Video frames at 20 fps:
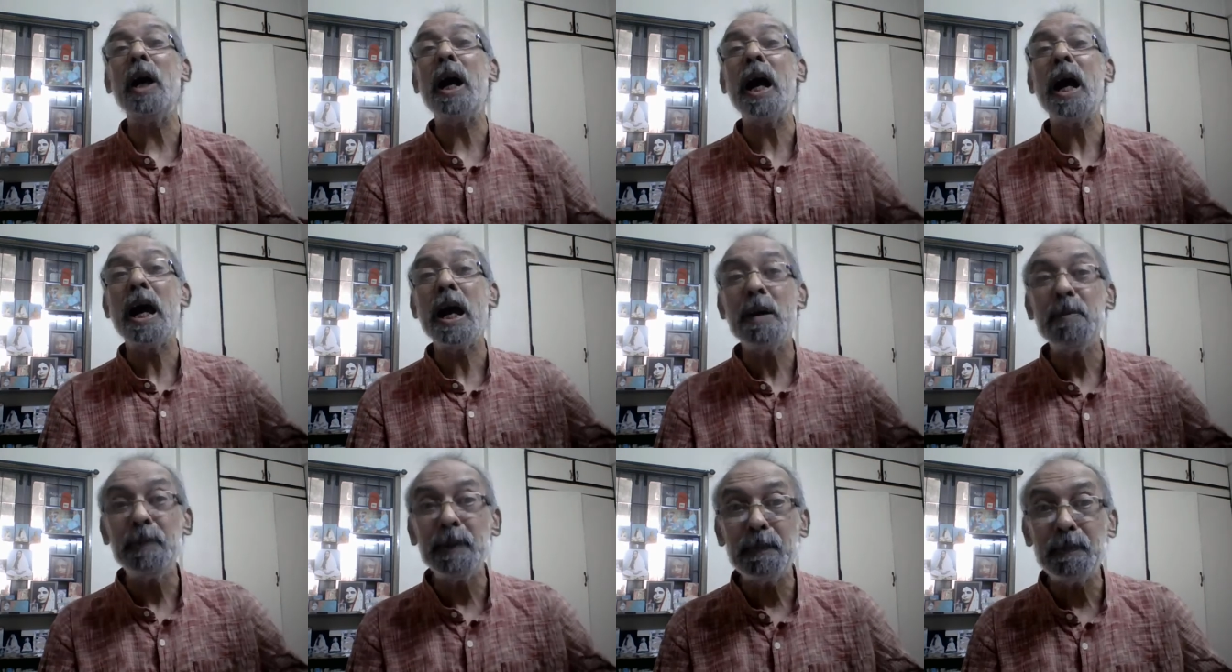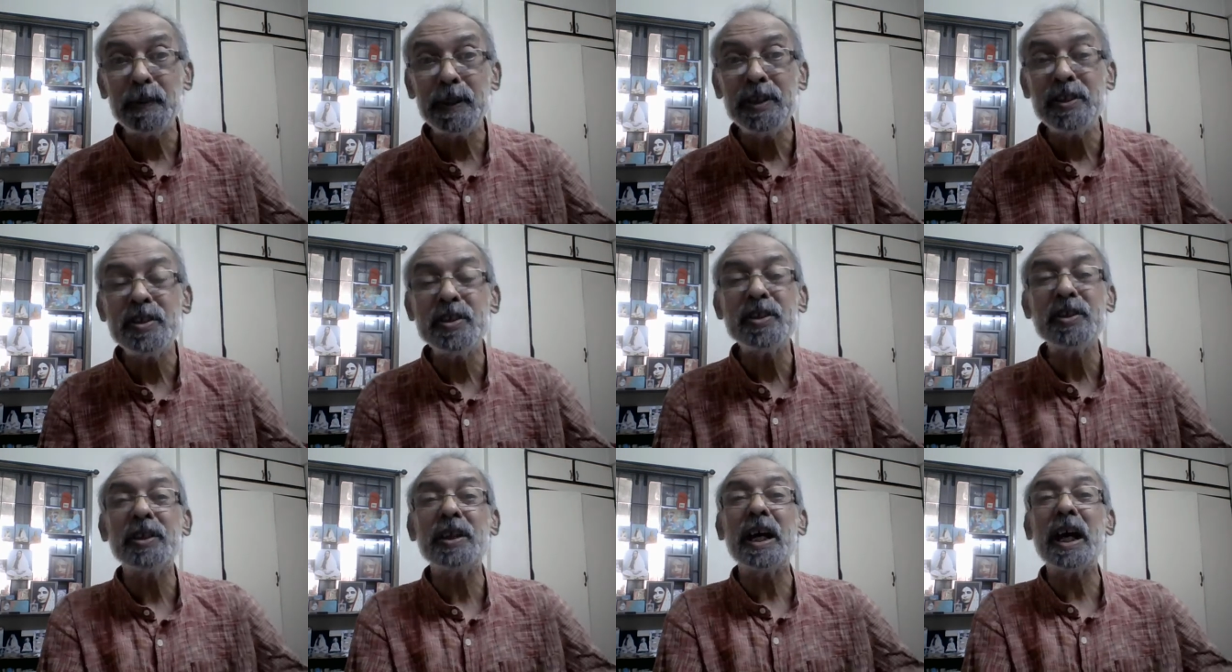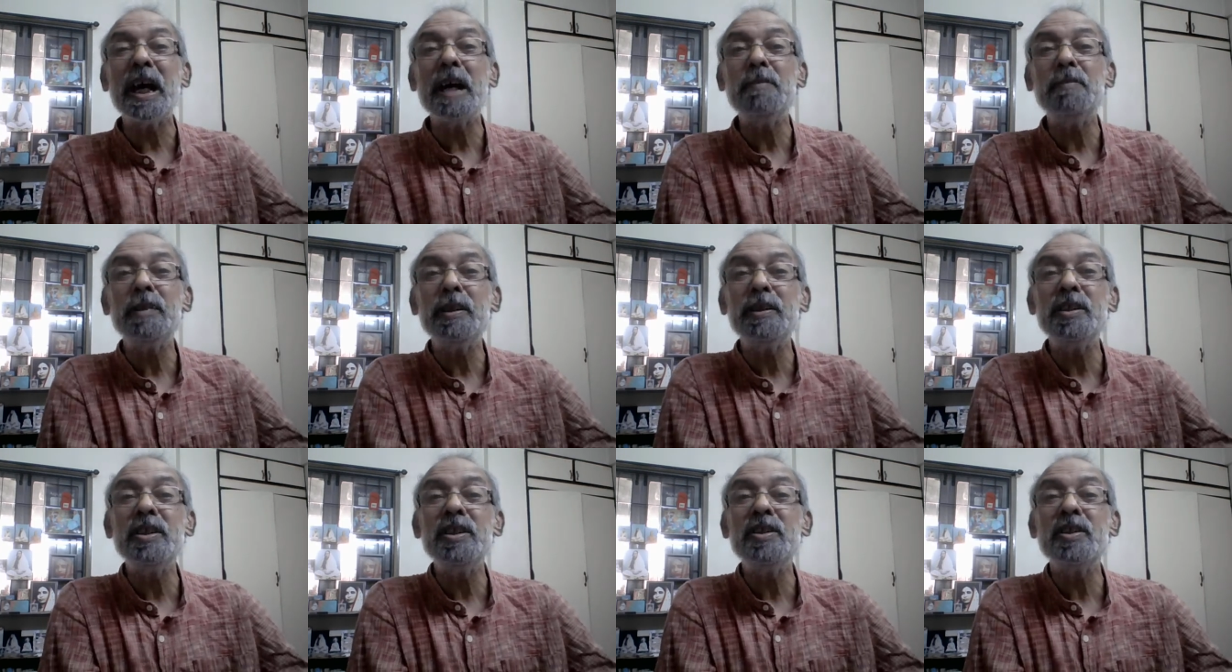I am the preacher. I am the
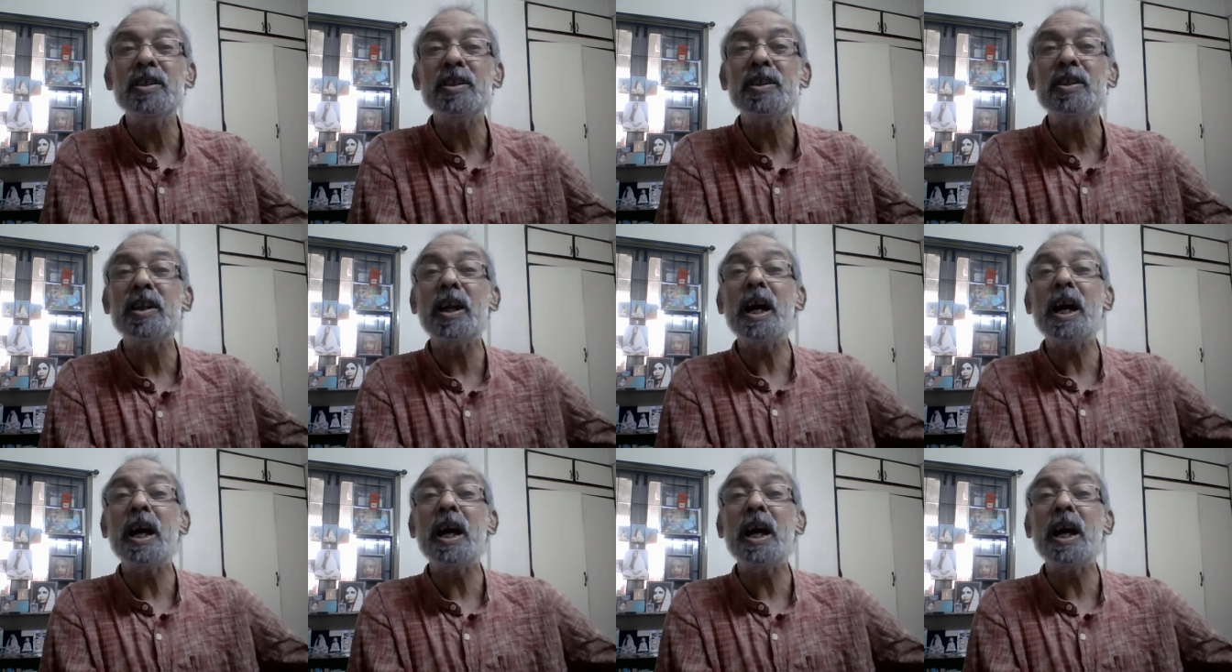teacher.